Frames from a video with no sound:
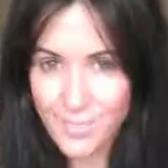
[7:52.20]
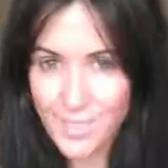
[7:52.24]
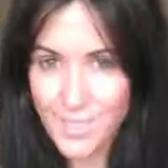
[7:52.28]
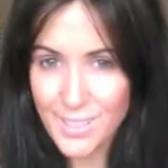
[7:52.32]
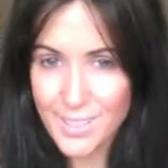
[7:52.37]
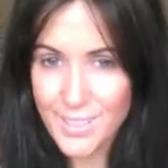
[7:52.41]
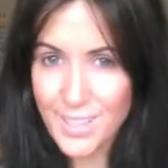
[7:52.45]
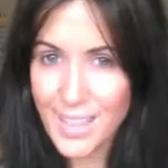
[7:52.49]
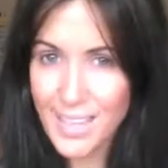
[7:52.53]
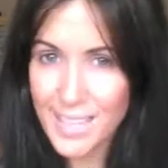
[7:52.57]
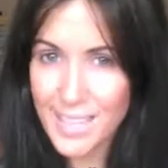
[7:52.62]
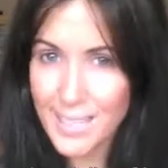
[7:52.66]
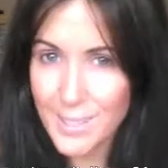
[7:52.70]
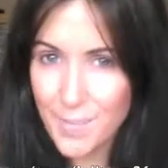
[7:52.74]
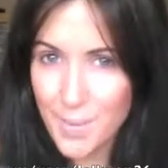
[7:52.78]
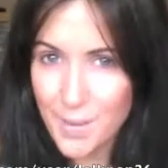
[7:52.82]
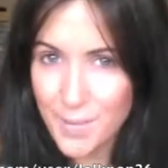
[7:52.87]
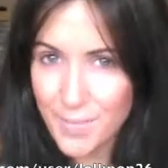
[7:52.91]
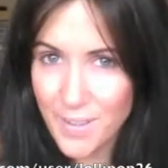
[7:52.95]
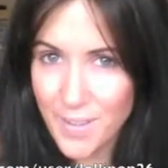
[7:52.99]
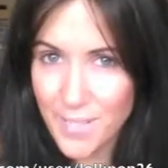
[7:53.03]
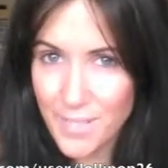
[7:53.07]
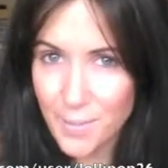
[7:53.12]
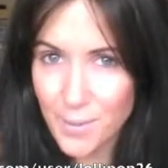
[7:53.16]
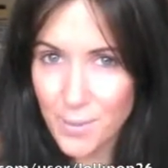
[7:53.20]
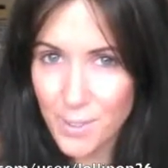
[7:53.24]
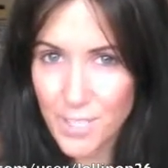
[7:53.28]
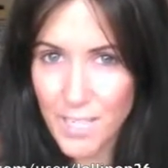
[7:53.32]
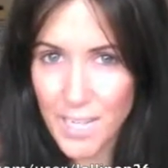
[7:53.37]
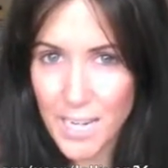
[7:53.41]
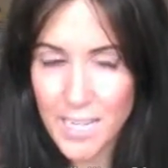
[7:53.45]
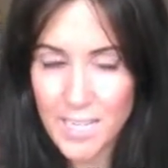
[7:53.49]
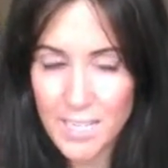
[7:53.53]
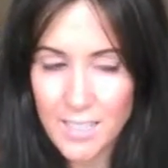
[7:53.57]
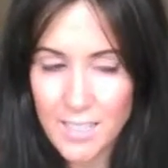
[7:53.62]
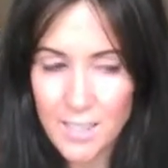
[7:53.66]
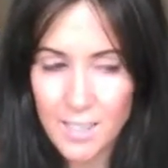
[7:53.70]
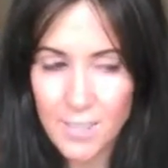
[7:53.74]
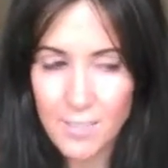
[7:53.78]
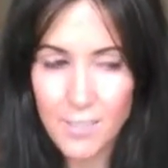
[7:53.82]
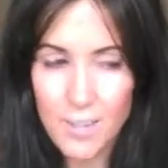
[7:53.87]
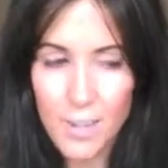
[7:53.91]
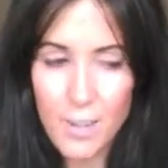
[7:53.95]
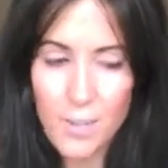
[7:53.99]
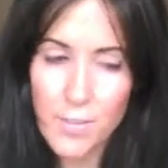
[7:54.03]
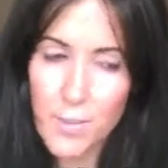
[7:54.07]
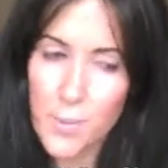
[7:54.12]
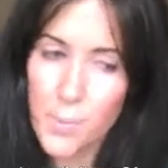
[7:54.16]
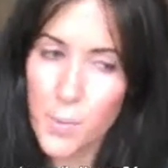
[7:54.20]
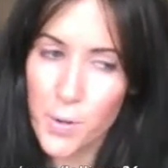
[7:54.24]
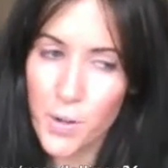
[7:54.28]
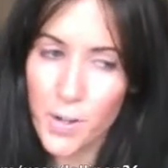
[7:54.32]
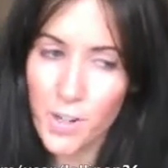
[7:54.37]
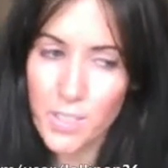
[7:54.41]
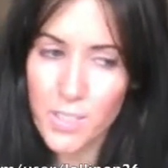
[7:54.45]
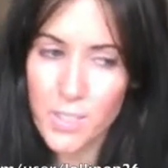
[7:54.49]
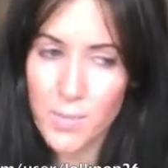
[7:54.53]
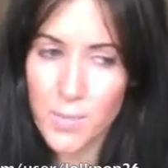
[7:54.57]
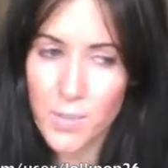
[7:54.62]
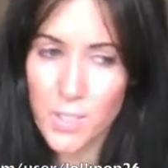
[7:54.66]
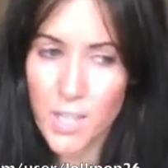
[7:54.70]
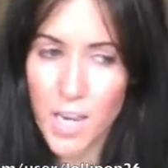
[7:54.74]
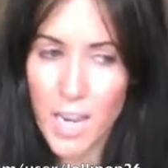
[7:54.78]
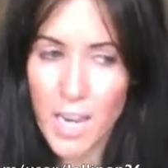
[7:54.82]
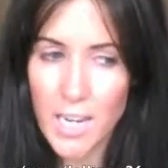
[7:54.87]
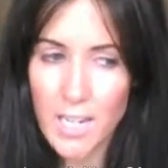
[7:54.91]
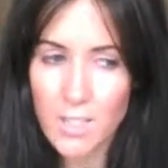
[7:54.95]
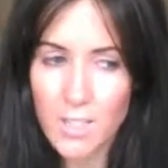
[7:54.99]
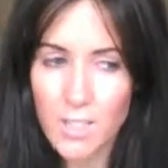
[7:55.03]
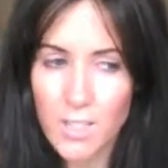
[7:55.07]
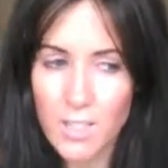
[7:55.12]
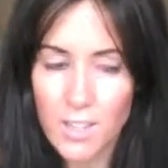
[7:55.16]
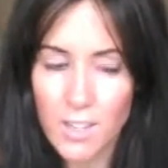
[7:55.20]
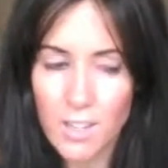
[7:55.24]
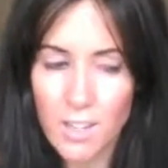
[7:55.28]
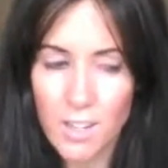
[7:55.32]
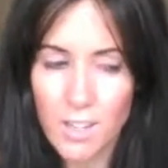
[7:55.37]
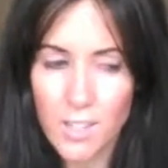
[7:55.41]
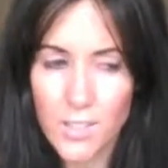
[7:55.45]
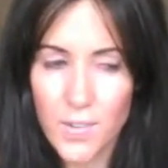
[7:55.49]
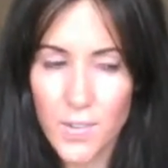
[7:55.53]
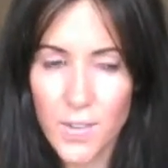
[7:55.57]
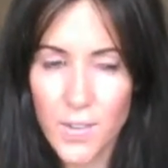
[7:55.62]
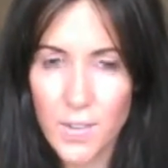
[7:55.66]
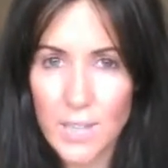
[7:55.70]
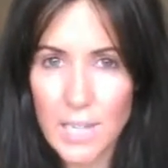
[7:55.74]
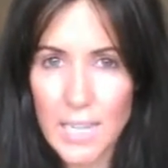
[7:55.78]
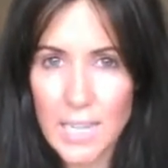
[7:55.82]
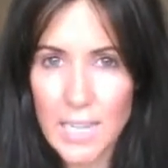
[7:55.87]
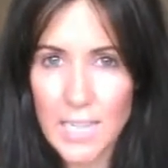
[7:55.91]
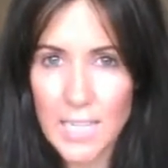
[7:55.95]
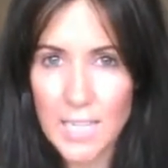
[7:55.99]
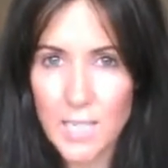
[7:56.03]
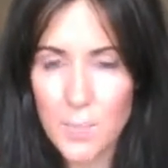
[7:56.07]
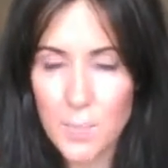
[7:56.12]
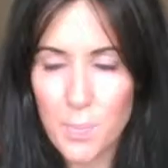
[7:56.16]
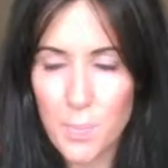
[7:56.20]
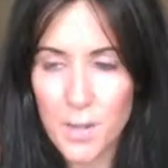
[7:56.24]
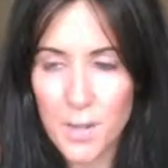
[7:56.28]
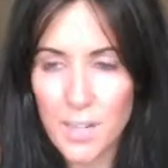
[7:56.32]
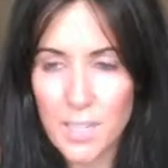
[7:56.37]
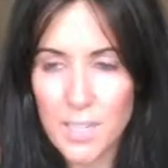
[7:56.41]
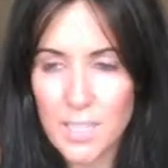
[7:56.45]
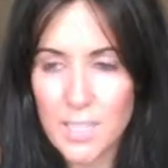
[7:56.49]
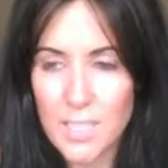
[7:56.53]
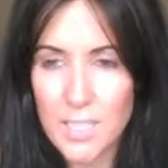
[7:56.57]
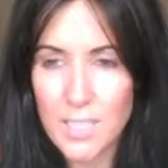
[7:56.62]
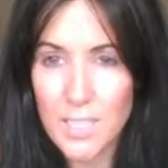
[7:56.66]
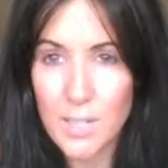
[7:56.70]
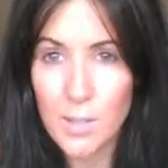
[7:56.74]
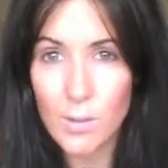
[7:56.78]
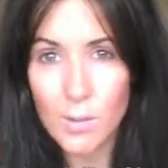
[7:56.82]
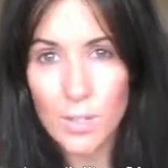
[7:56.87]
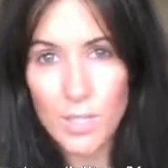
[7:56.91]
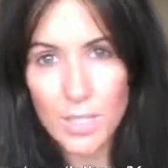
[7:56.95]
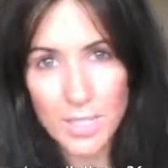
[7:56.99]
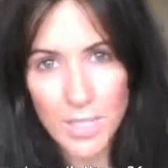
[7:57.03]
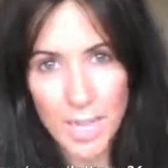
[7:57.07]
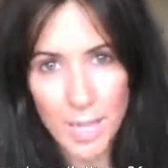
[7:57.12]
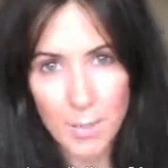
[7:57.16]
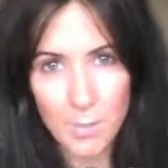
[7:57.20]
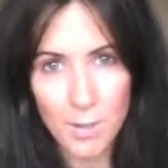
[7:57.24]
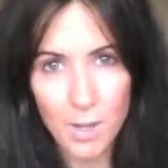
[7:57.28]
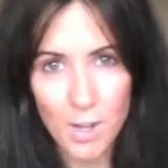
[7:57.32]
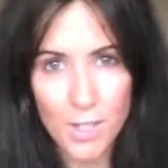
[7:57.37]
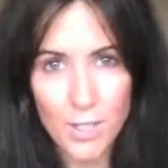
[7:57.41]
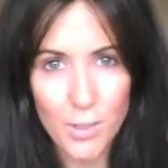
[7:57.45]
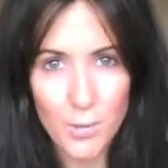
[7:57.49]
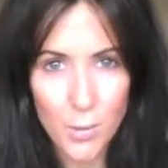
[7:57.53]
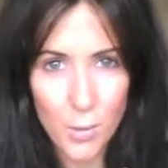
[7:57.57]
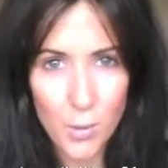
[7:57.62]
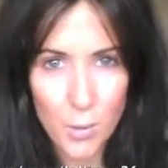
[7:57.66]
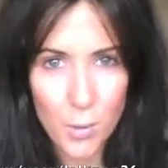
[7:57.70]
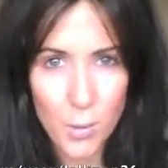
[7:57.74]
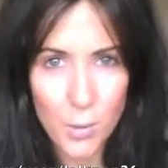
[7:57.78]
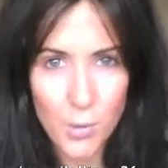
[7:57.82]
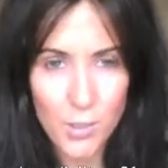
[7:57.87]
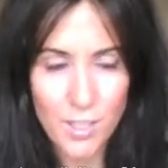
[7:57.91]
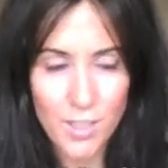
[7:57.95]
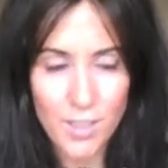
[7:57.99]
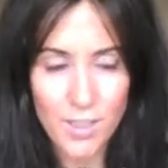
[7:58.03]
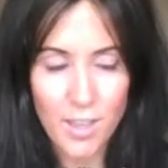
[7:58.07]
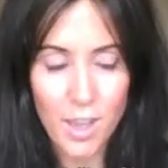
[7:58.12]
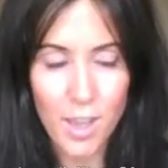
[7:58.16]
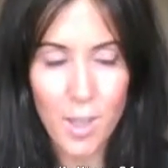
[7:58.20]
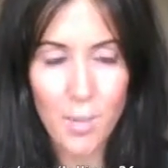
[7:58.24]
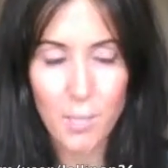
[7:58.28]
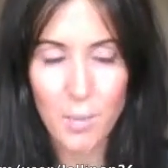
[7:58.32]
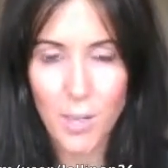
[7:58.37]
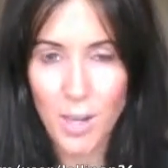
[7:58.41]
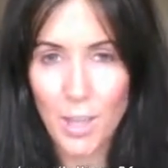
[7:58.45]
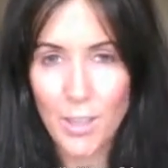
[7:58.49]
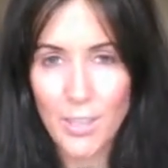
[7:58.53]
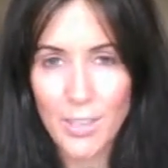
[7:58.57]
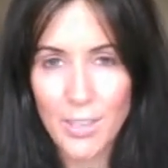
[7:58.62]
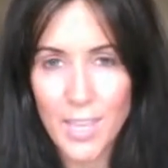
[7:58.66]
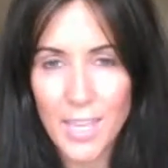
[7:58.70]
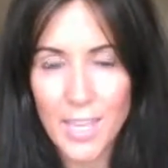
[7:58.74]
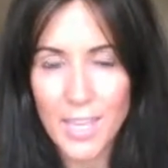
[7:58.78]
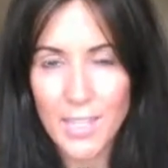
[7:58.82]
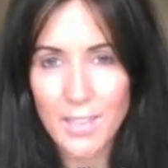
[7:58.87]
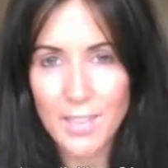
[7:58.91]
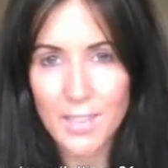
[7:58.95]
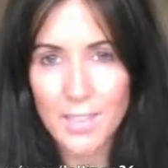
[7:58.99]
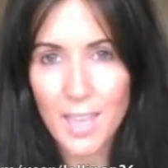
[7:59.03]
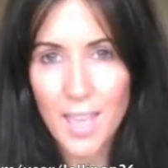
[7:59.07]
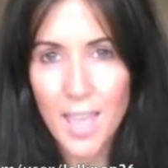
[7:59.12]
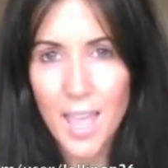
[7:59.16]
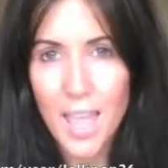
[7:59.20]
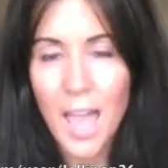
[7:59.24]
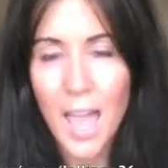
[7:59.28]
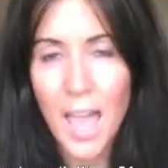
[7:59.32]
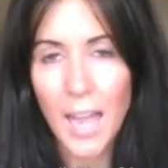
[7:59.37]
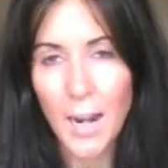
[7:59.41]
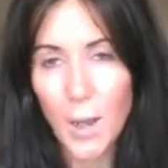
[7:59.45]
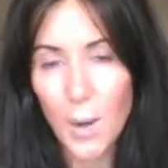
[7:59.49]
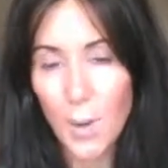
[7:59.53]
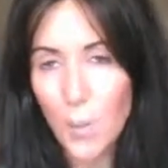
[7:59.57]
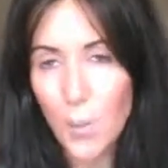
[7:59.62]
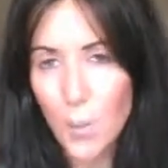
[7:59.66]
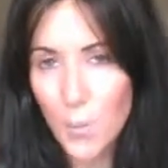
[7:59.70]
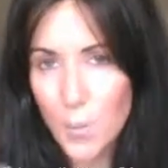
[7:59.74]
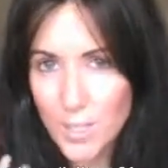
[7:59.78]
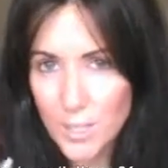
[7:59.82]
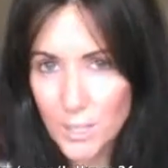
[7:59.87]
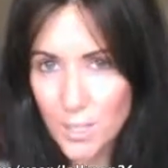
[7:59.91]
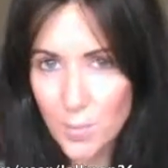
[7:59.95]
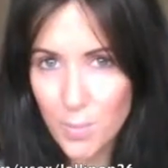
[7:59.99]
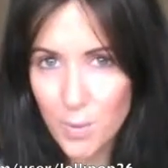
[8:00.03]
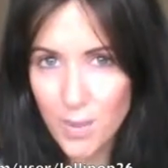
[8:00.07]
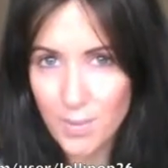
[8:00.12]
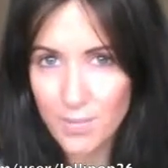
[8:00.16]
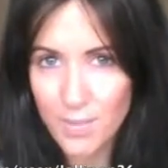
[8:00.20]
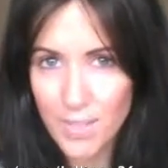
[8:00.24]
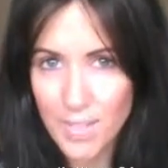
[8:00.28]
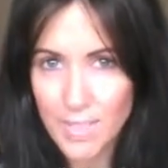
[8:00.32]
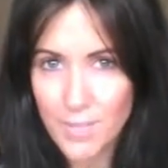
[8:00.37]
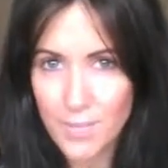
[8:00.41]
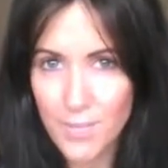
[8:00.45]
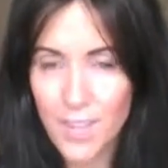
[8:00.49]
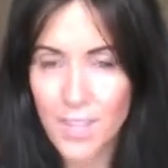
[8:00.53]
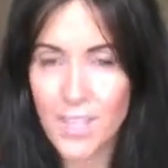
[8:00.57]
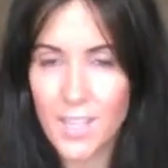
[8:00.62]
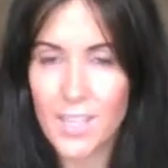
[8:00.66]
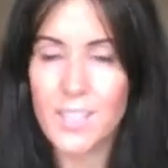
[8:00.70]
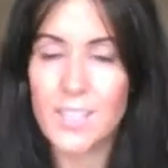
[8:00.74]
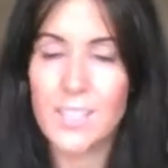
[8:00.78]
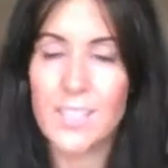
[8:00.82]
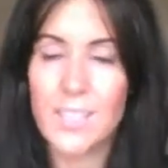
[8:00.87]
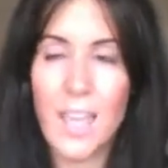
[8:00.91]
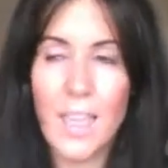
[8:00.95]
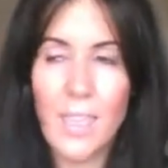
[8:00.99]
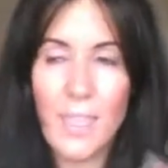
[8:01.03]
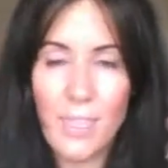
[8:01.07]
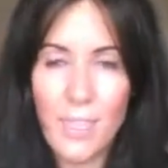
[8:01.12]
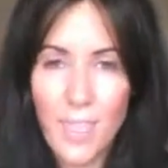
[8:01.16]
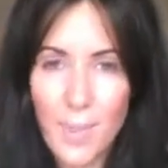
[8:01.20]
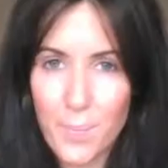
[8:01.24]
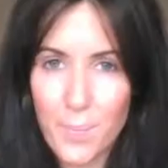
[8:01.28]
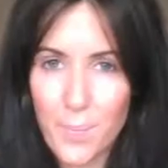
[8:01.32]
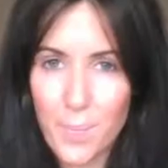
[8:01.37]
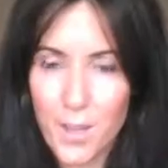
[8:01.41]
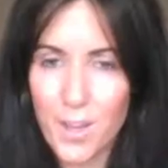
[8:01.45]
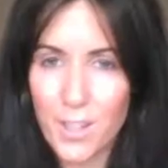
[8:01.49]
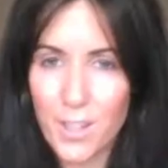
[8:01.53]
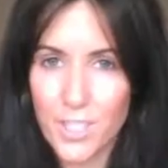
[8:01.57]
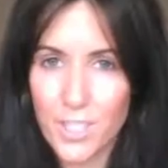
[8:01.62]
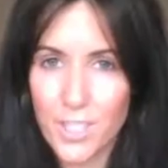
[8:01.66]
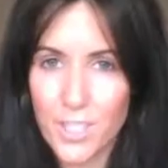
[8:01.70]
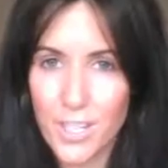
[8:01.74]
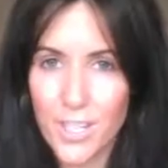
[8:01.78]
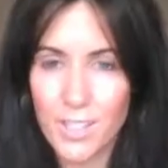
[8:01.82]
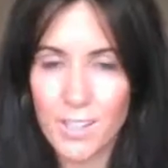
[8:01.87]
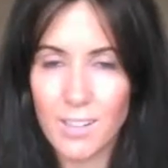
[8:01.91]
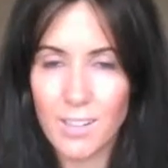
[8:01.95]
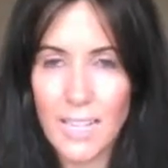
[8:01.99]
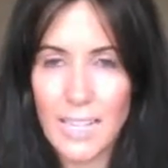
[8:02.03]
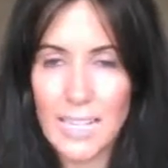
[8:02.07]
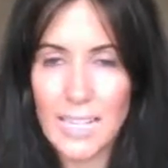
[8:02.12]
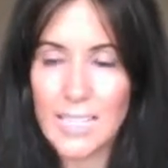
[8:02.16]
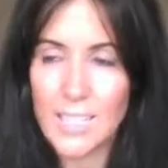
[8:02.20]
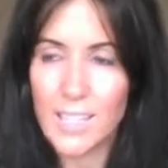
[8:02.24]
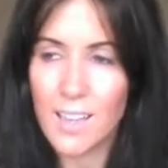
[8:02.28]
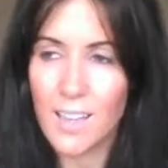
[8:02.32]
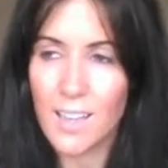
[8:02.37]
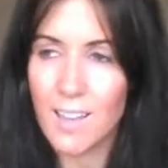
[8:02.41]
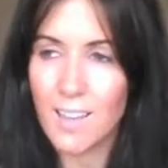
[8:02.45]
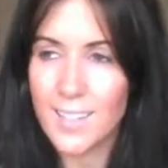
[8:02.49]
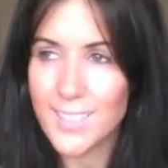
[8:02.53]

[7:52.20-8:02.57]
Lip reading: So that's my face routine. A few of the products have changed in the last few years, but it's still the same kind of order that I apply things, and I always do my face first and my eyeshadow later.